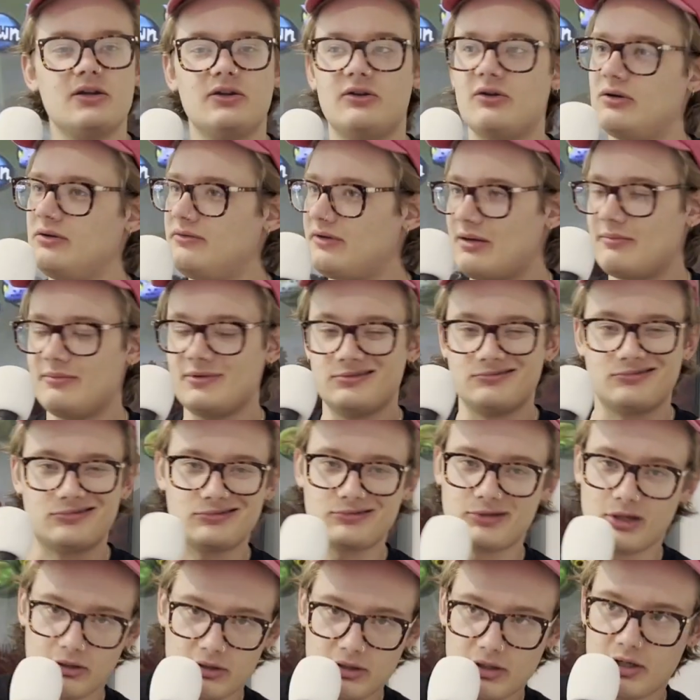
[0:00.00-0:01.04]
Don't even get me
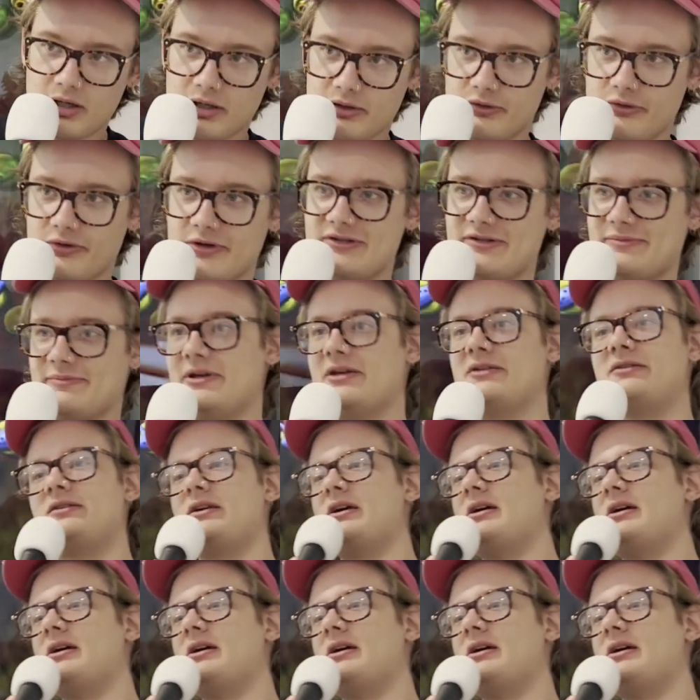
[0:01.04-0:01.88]
started on Christmas.